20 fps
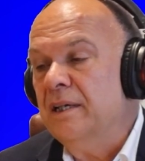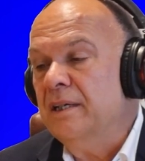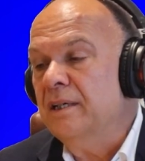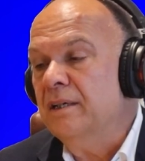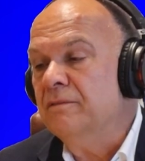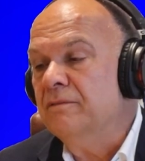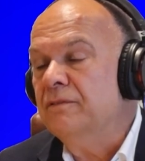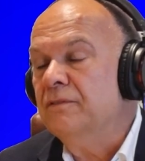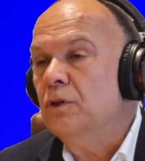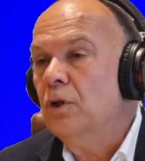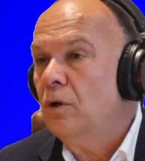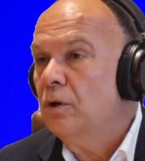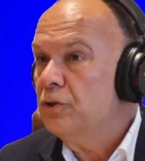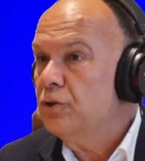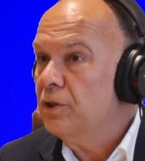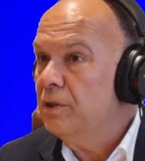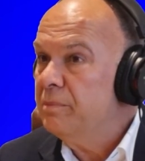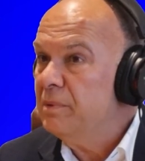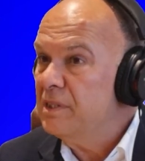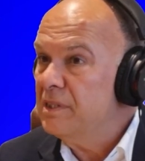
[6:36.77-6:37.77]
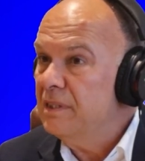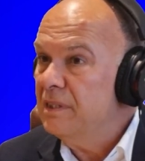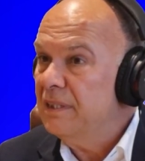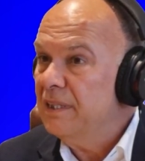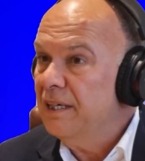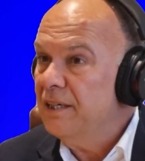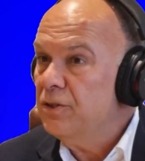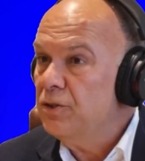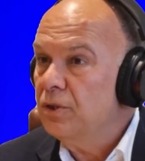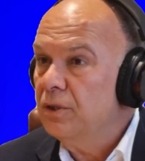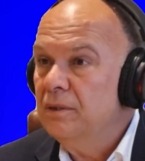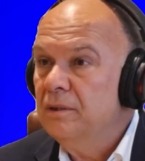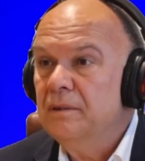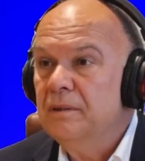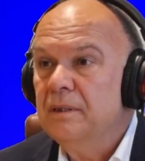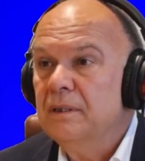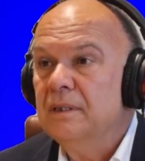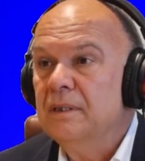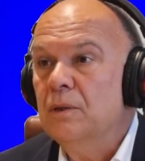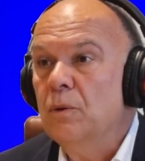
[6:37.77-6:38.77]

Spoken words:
area of knowledge representation,